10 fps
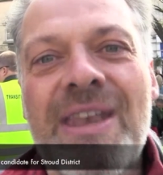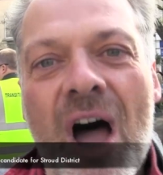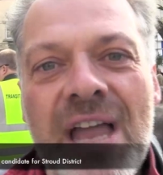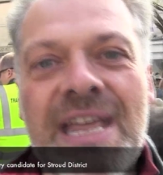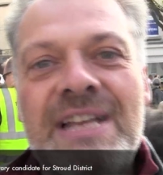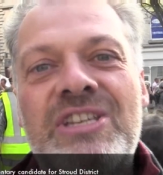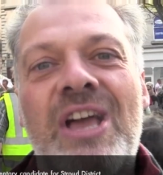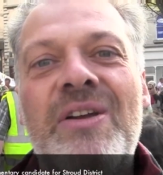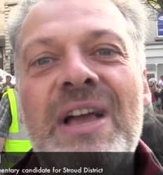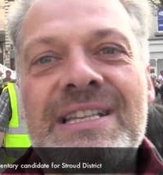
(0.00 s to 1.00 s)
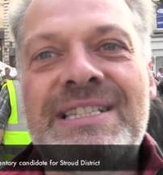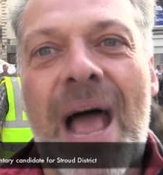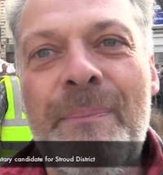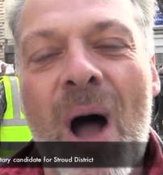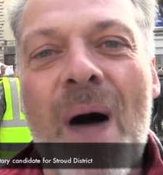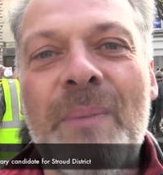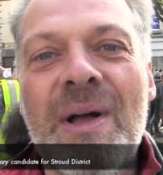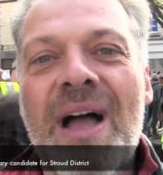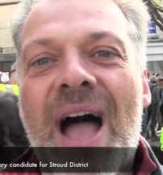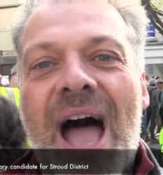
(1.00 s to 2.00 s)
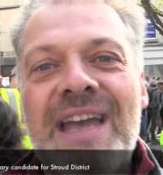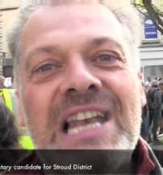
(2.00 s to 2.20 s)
I need to step up and